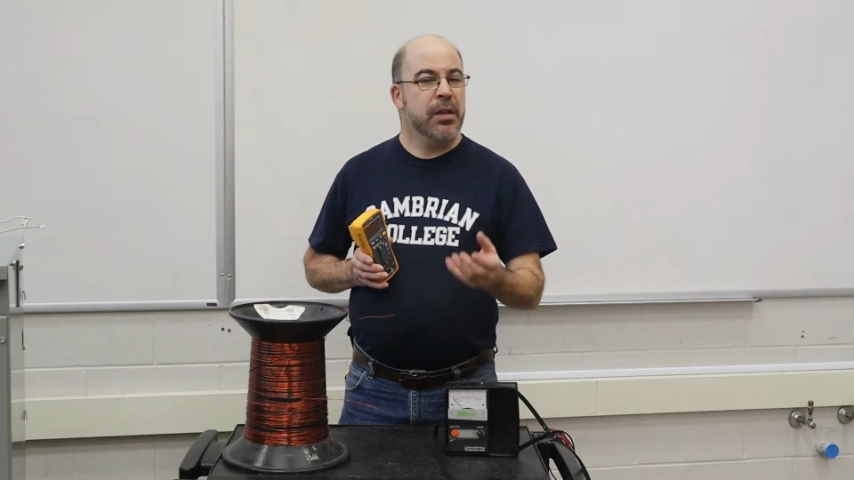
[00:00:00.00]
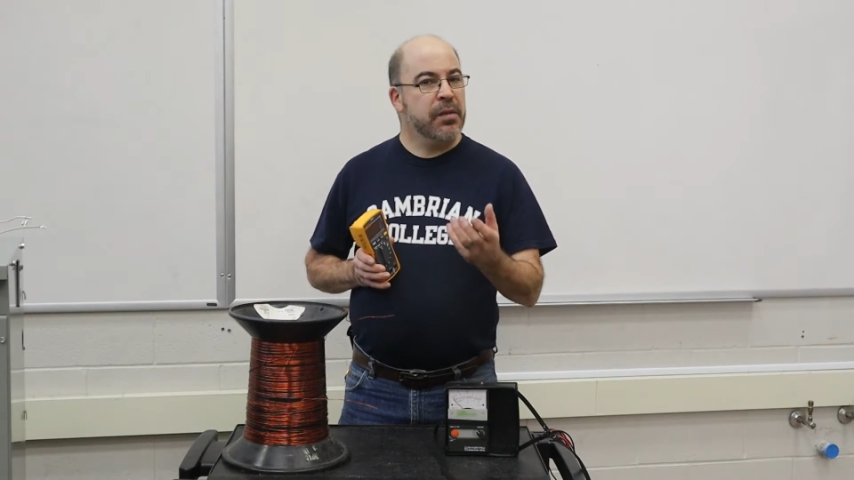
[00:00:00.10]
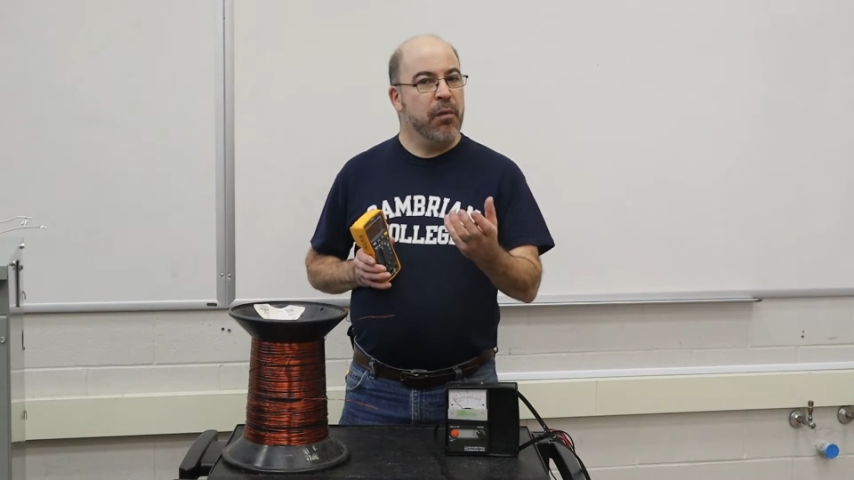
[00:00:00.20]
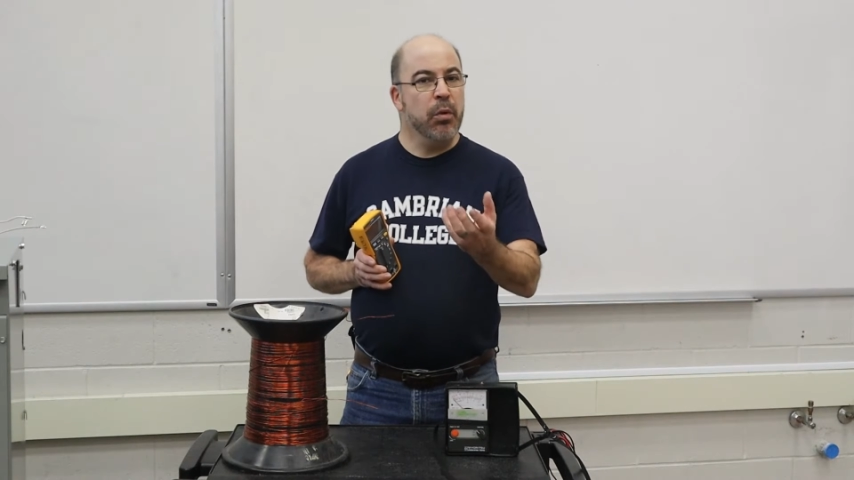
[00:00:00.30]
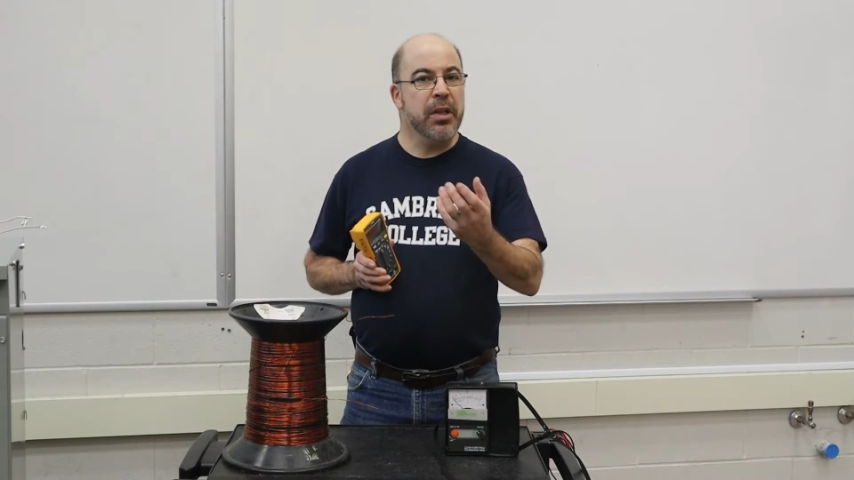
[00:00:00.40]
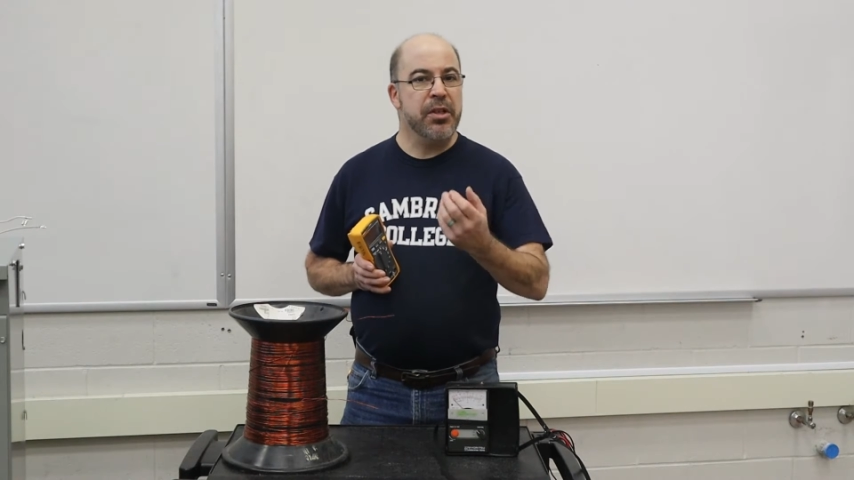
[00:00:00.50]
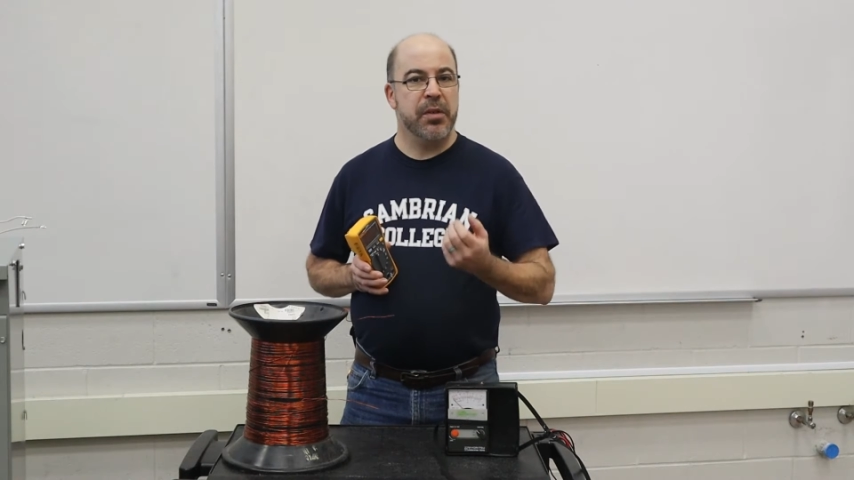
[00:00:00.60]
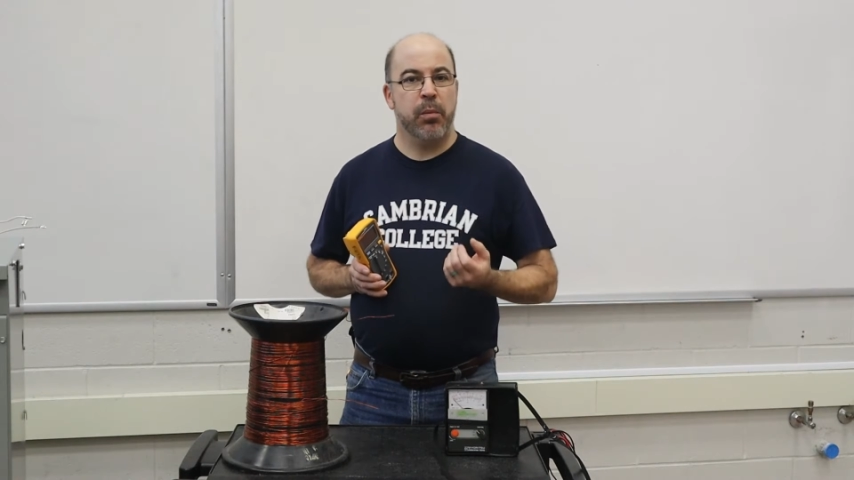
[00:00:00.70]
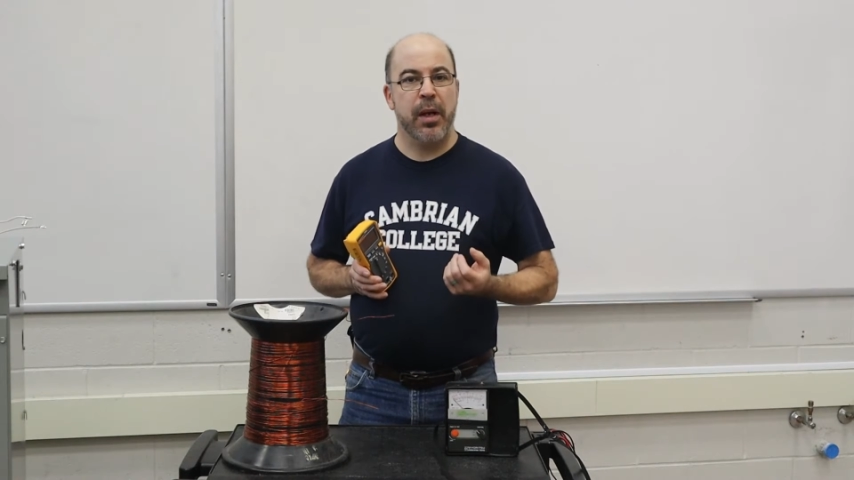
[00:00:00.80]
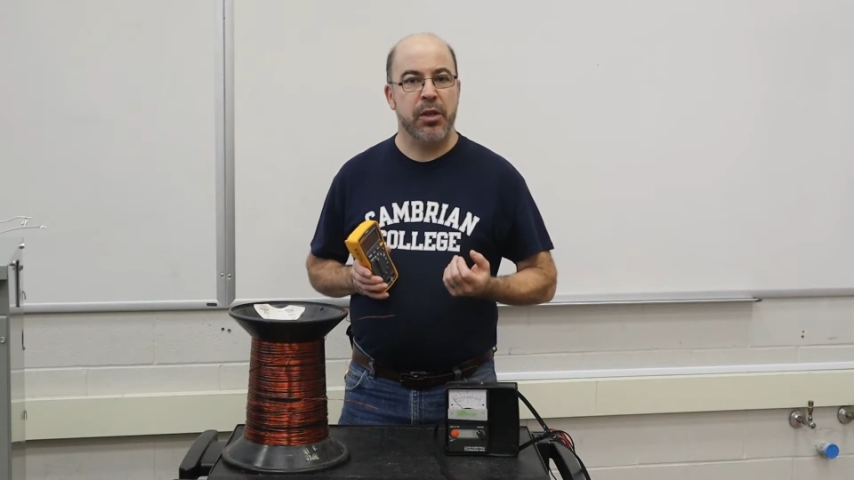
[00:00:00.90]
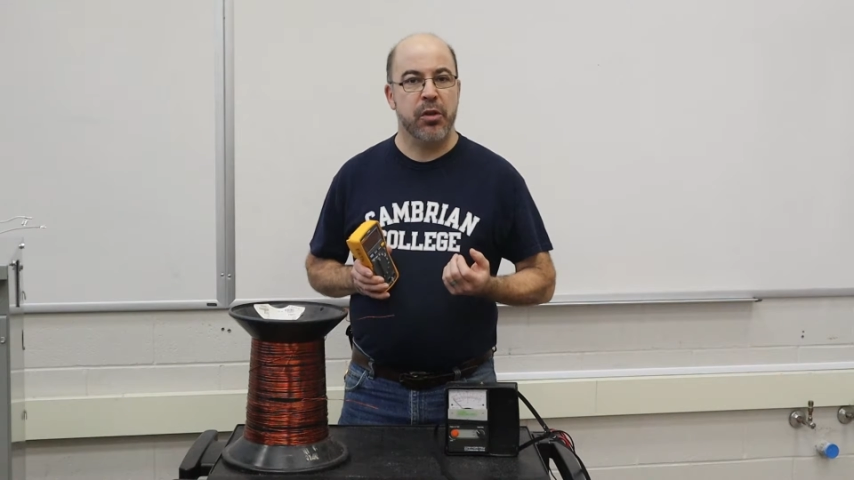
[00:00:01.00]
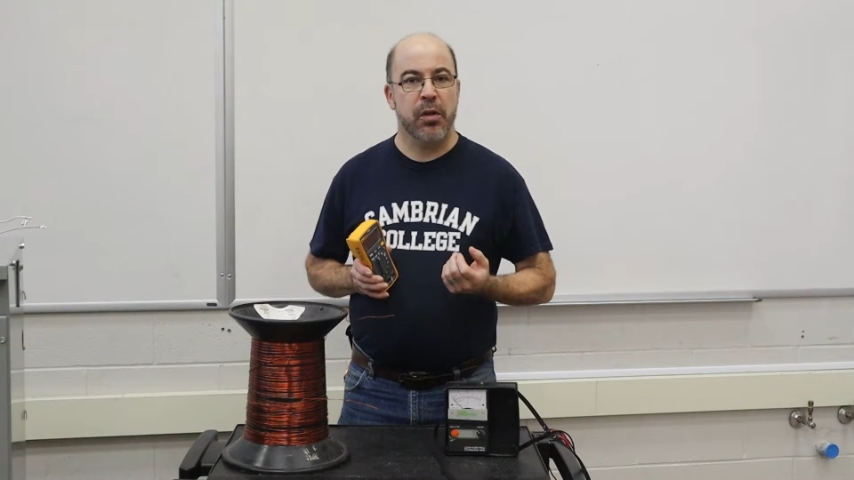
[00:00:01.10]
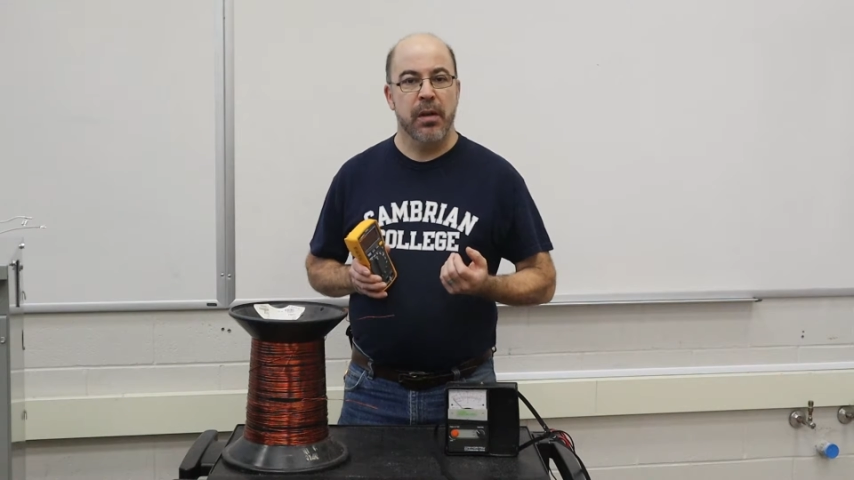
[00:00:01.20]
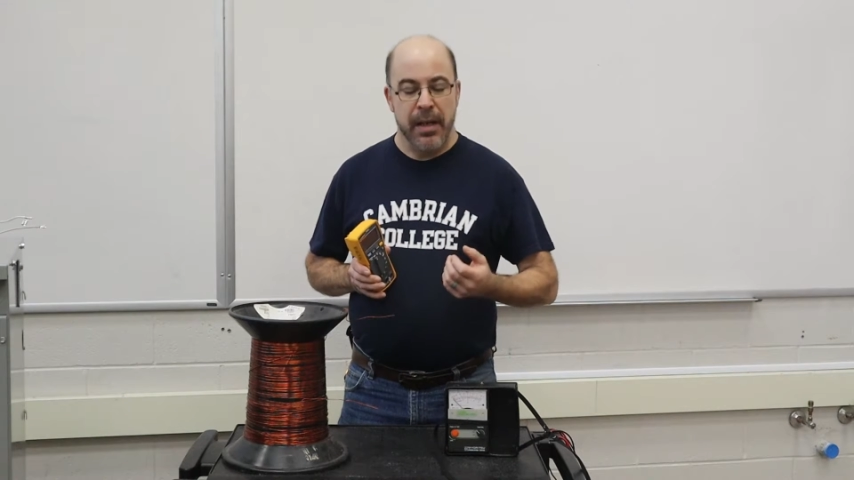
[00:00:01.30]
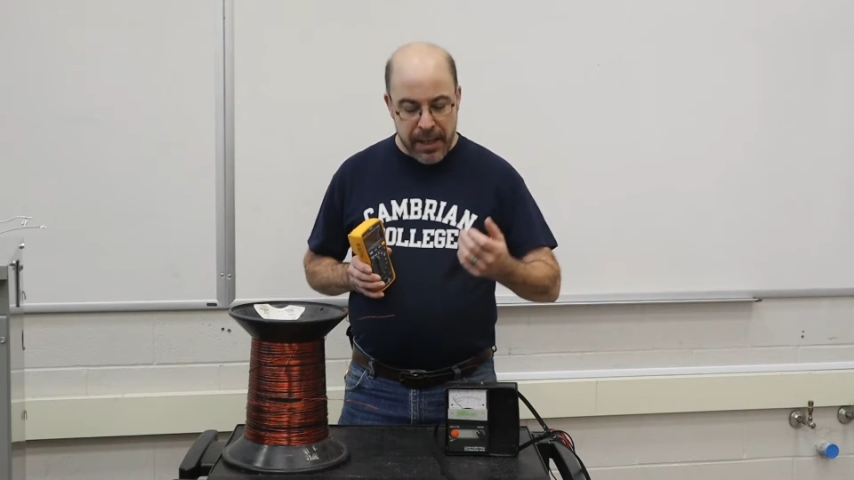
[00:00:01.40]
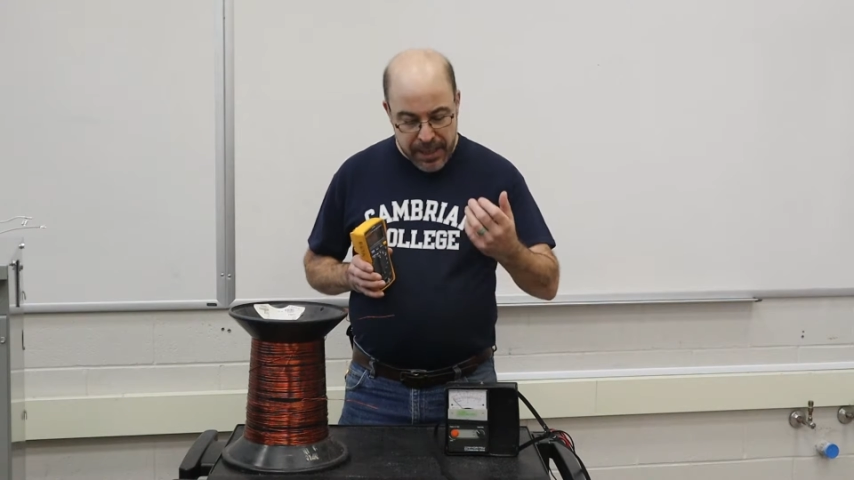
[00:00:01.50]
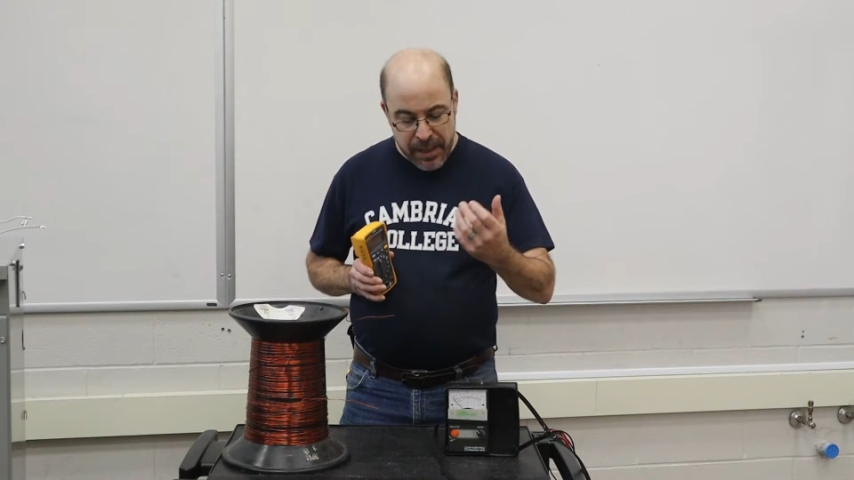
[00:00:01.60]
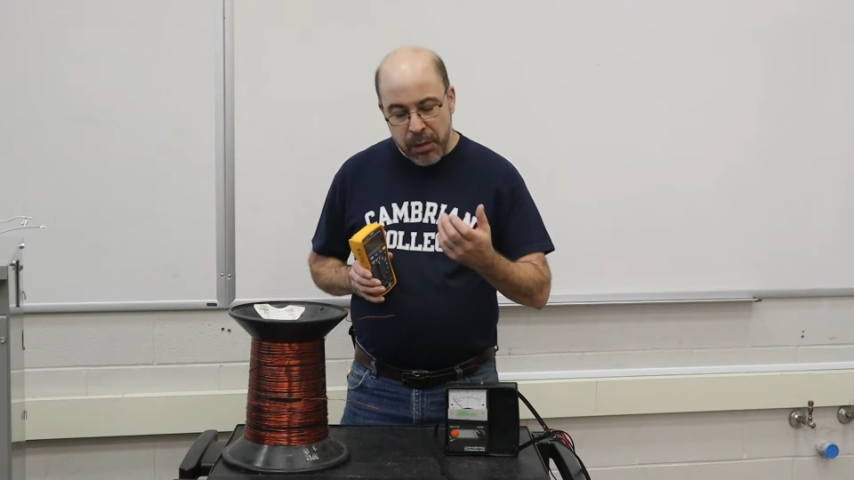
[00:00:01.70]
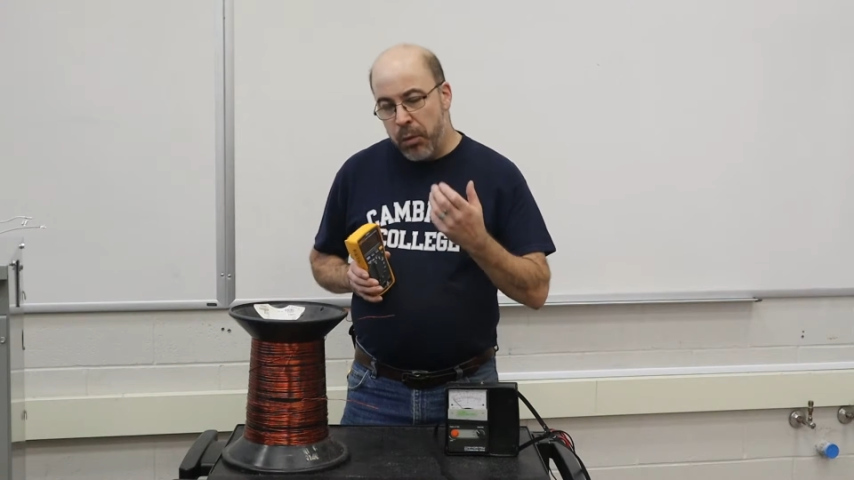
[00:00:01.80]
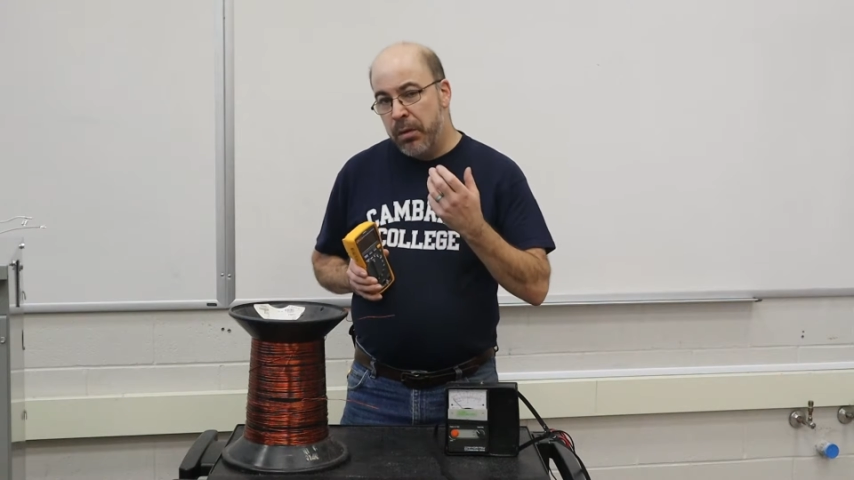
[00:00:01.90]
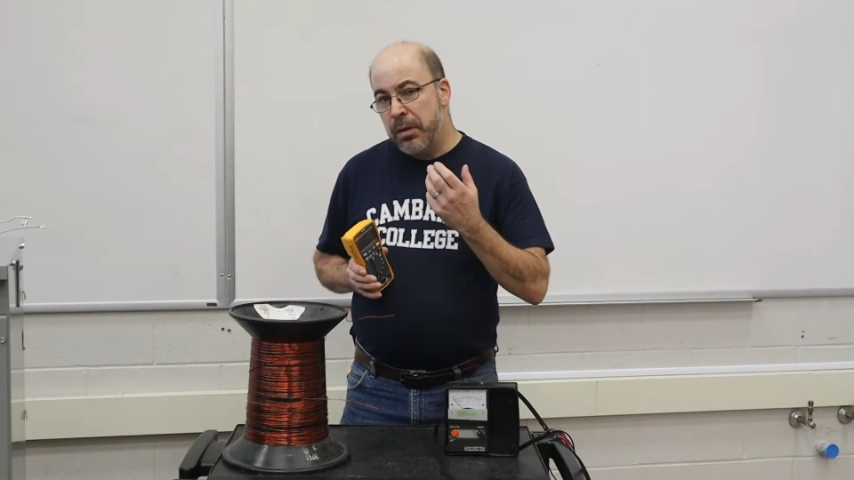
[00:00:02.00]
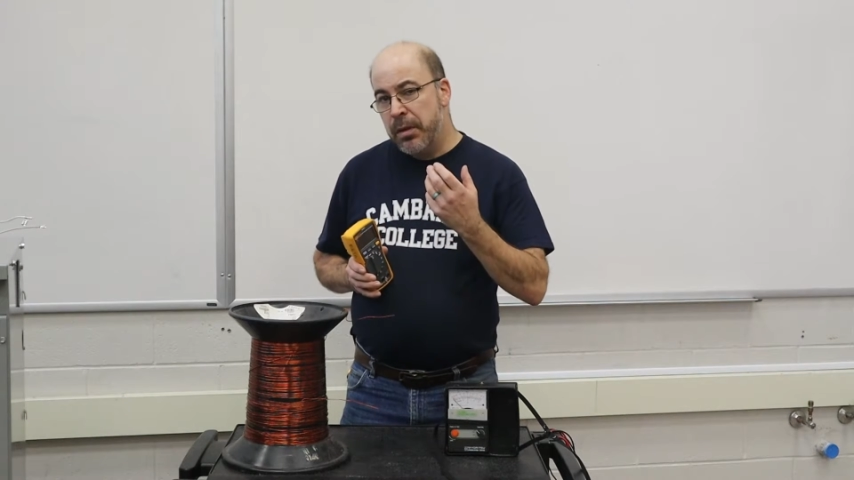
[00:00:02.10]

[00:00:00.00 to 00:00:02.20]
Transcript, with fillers: because voltage is pressure, and